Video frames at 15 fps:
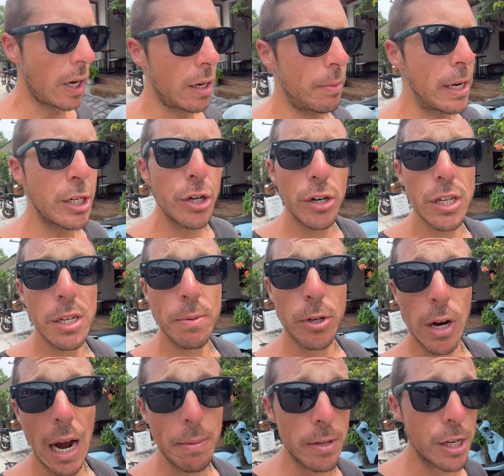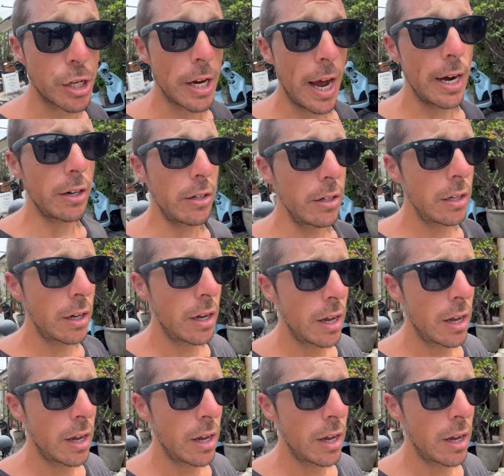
Make sure to subscribe to the channel